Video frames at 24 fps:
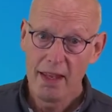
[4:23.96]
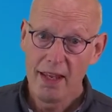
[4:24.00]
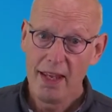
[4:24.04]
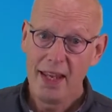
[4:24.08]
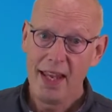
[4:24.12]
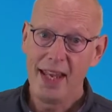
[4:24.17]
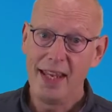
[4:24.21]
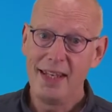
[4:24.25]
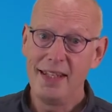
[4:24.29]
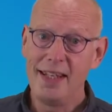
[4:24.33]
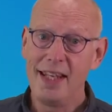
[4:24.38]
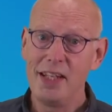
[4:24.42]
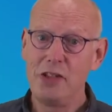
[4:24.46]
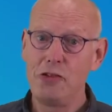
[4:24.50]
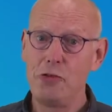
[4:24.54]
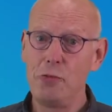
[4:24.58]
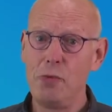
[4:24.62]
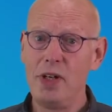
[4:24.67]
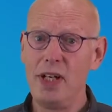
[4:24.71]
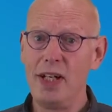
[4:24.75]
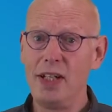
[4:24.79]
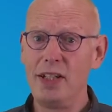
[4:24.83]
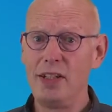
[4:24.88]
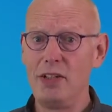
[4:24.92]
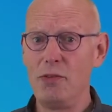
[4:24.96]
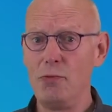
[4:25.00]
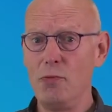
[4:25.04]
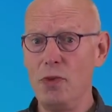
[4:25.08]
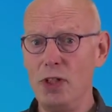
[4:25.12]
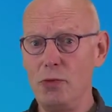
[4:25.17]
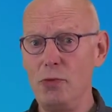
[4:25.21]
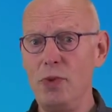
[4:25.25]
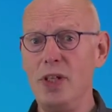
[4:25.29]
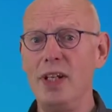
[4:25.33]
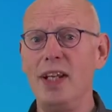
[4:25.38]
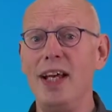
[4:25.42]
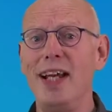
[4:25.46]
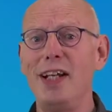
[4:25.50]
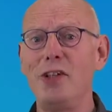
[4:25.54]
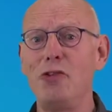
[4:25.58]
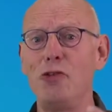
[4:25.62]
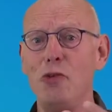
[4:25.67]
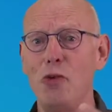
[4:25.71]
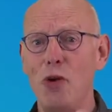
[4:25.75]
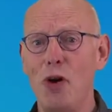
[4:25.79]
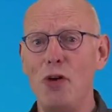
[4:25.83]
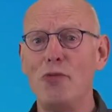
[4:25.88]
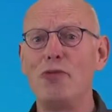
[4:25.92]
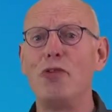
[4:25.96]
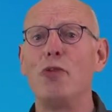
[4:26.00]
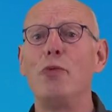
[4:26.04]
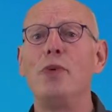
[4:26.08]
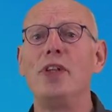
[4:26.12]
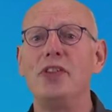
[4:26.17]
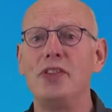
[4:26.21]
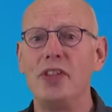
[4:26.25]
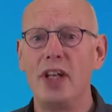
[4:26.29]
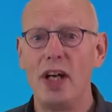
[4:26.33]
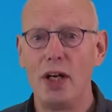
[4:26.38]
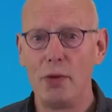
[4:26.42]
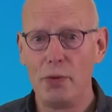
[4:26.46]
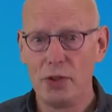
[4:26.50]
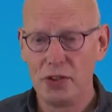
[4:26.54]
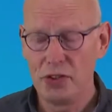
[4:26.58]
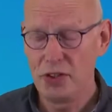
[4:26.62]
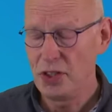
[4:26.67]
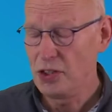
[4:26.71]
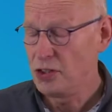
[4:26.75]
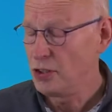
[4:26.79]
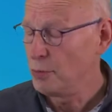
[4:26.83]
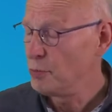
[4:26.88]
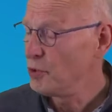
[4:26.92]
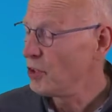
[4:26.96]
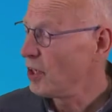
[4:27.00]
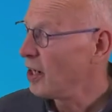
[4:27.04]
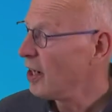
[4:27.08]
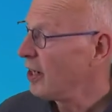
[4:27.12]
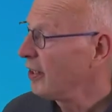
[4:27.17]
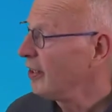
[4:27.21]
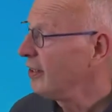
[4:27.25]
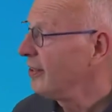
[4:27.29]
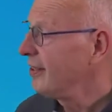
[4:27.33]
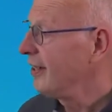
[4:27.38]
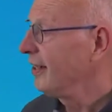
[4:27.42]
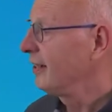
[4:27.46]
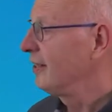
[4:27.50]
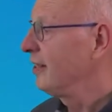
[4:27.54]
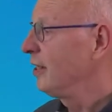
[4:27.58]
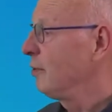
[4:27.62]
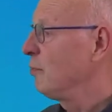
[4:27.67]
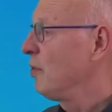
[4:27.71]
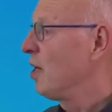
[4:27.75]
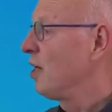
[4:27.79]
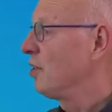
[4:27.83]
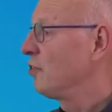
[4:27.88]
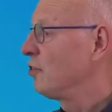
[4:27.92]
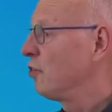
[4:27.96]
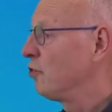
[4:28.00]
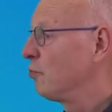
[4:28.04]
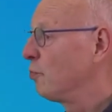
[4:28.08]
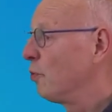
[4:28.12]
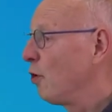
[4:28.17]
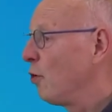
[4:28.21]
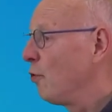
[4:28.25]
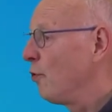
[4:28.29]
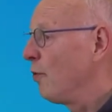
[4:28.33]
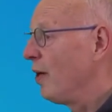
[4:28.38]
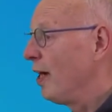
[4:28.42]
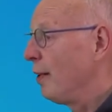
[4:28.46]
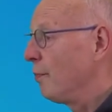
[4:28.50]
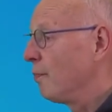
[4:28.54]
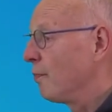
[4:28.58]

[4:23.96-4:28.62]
And that's what we like to offer with our Systems Architecting Masters program,